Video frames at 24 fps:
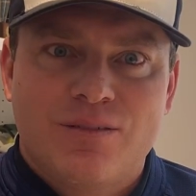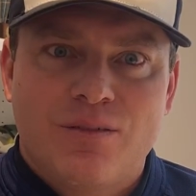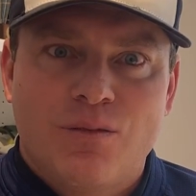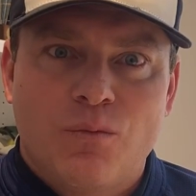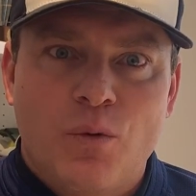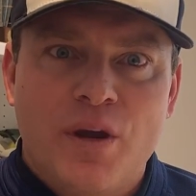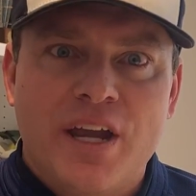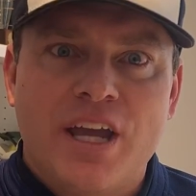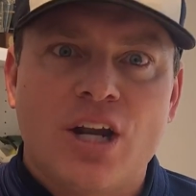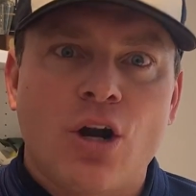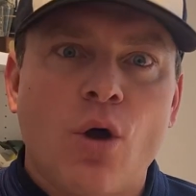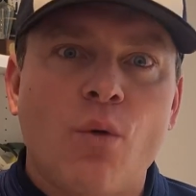
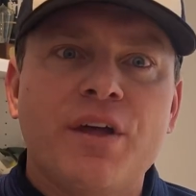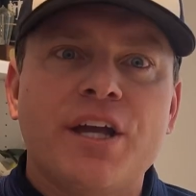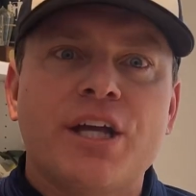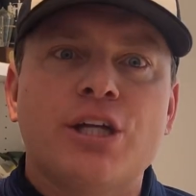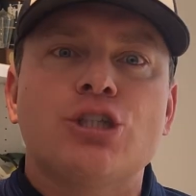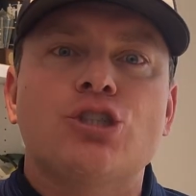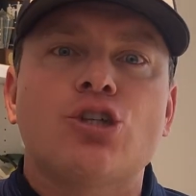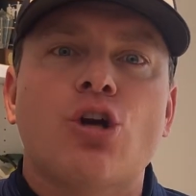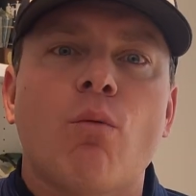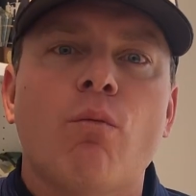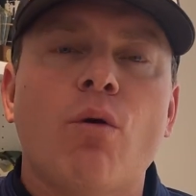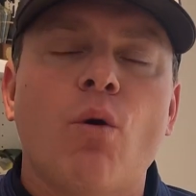We can only
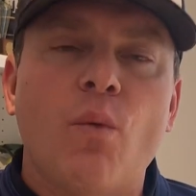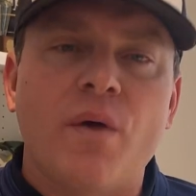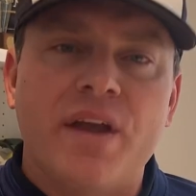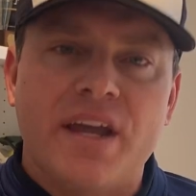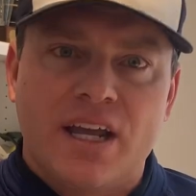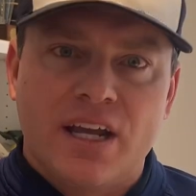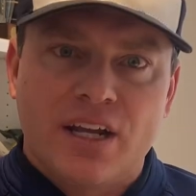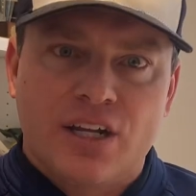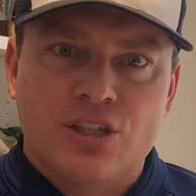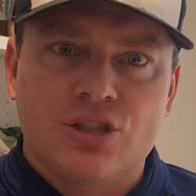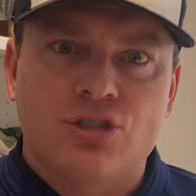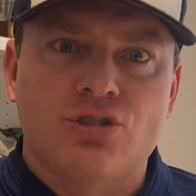control what we
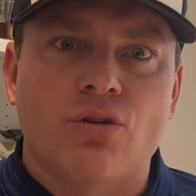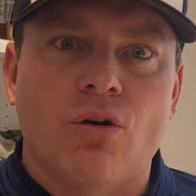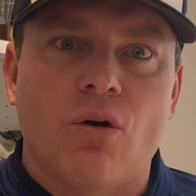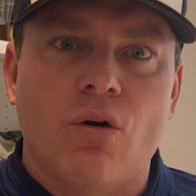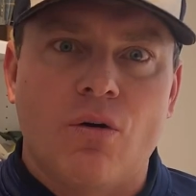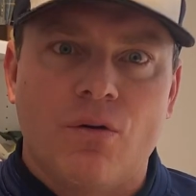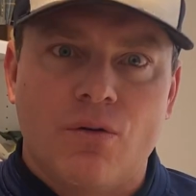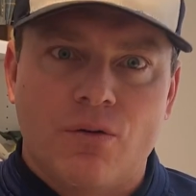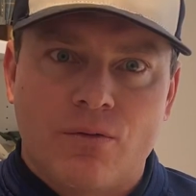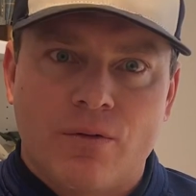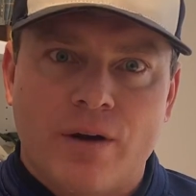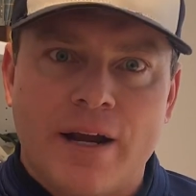can
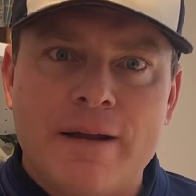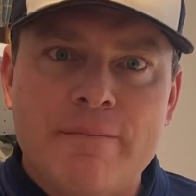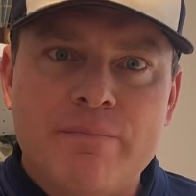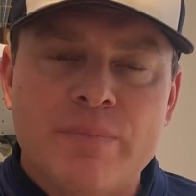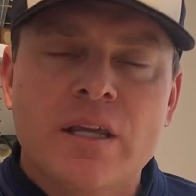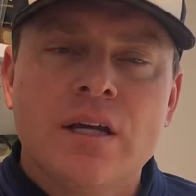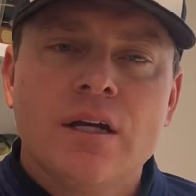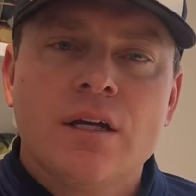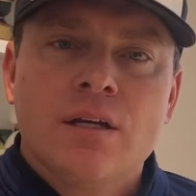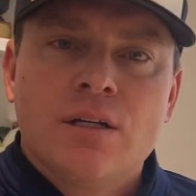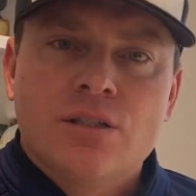control, right?